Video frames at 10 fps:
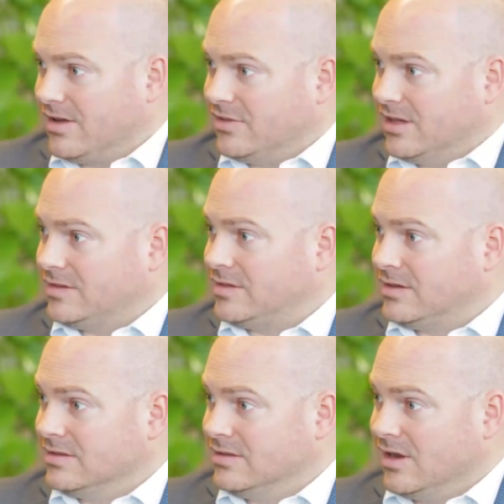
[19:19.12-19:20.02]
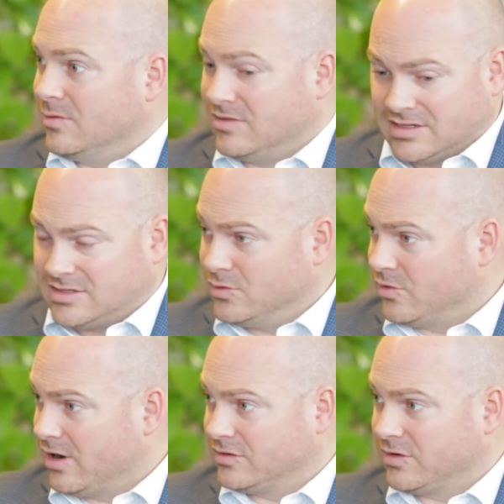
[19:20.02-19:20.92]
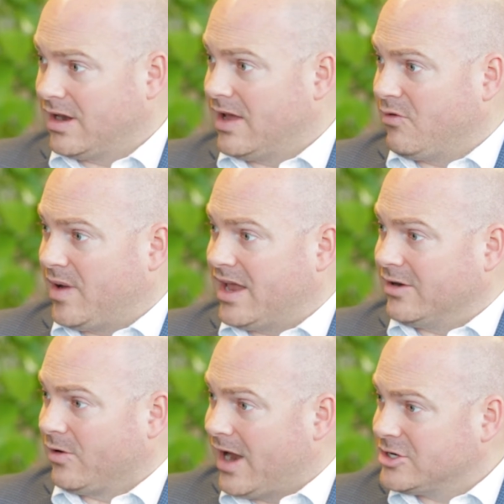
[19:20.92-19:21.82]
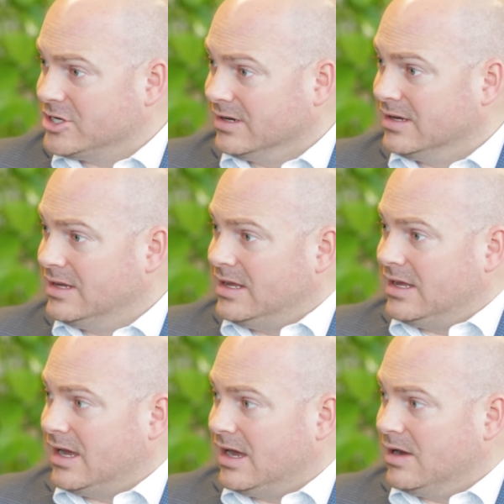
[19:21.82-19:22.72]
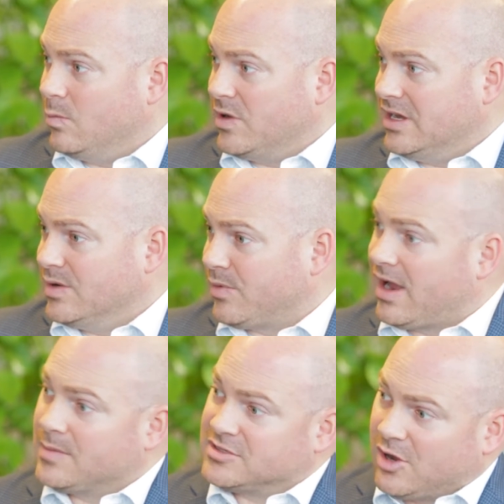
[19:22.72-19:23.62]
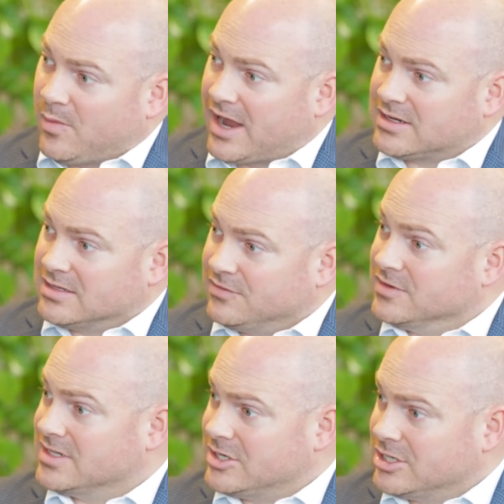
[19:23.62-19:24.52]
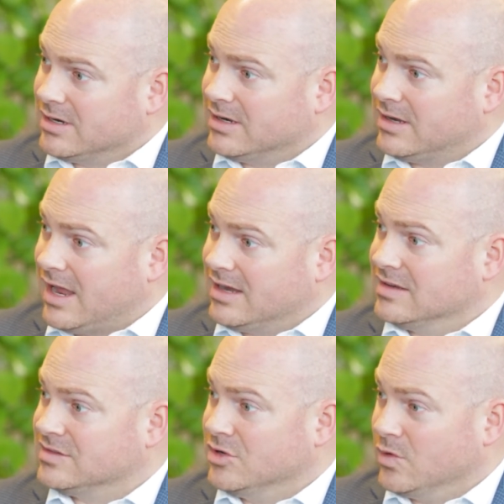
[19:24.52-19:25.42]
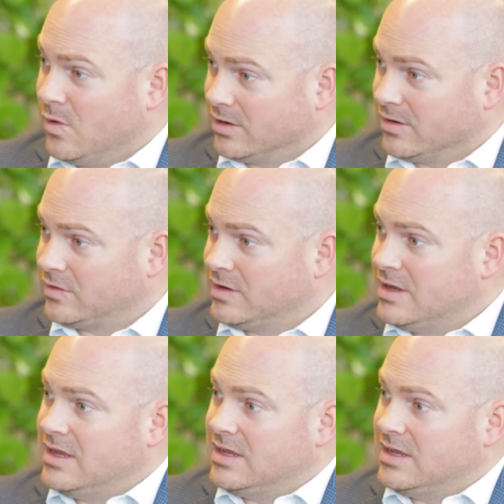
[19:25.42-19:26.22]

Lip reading: give this, these two drugs are going to have a bad interaction. We need to perhaps go back to the physician and get some new orders,